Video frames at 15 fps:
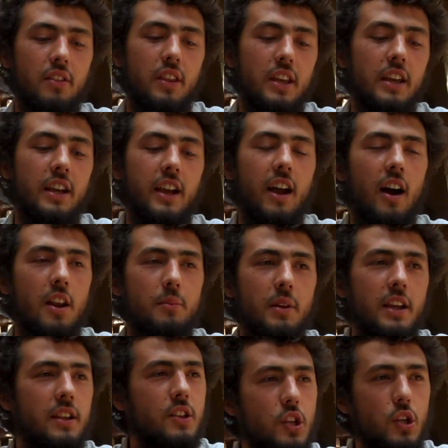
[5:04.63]
the
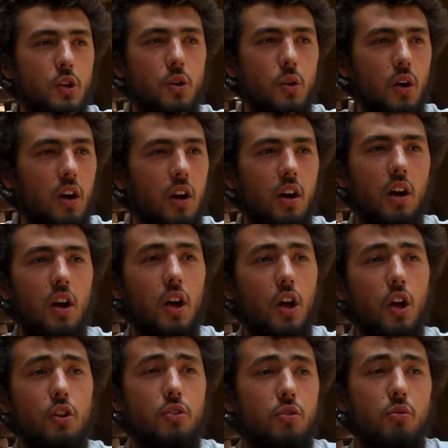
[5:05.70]
economy to
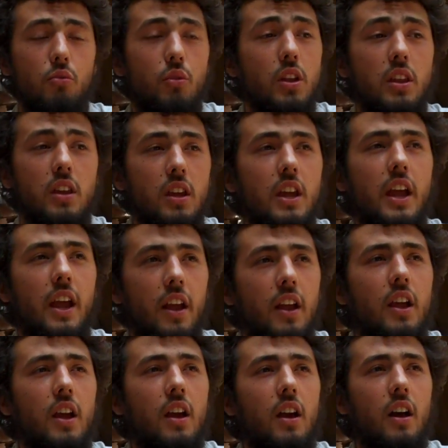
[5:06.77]
really
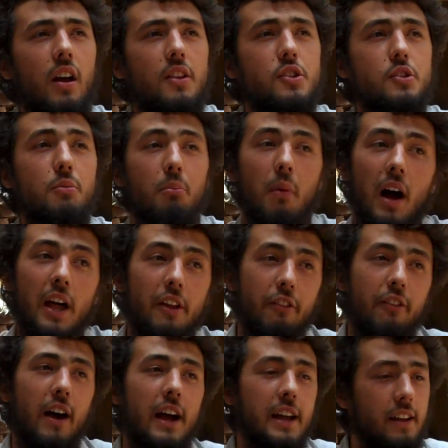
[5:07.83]
just
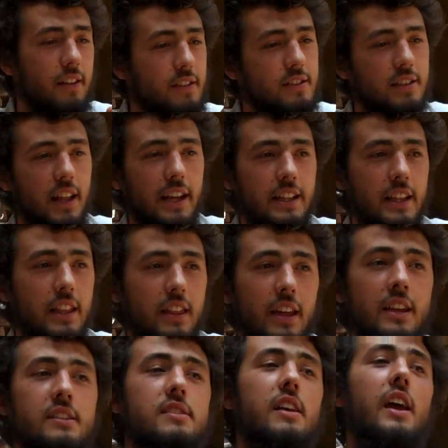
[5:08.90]
modify slightly
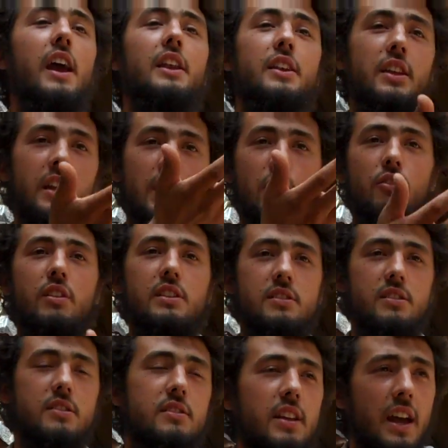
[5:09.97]
things and
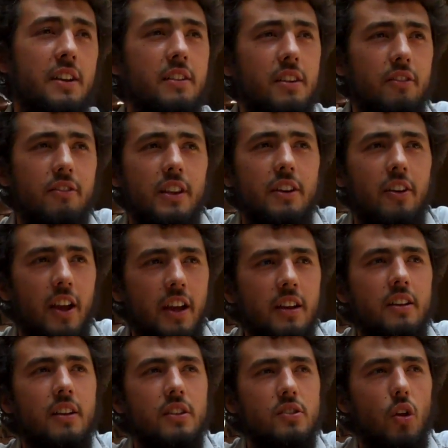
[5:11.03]
increase the standard of living.
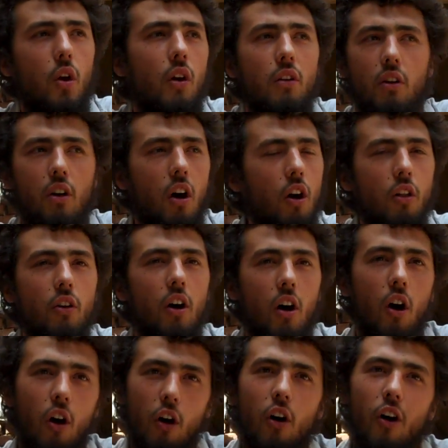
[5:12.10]
So
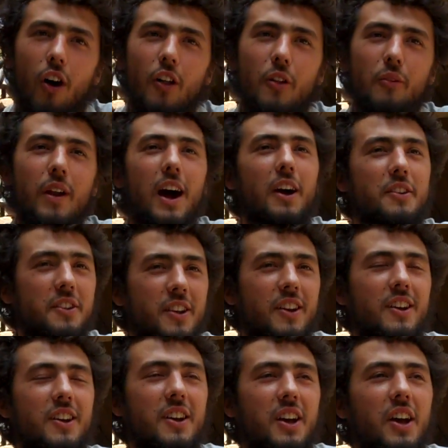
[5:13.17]
all around
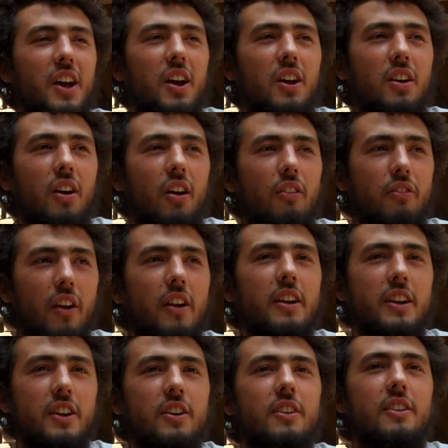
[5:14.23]
a
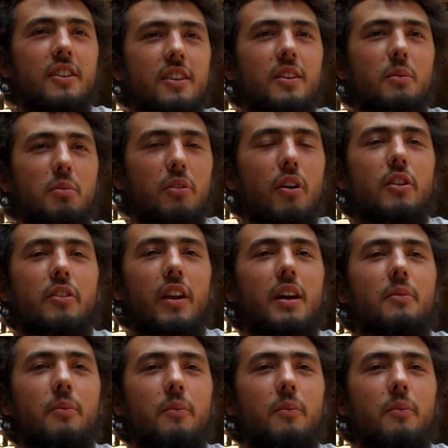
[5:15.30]
very good program.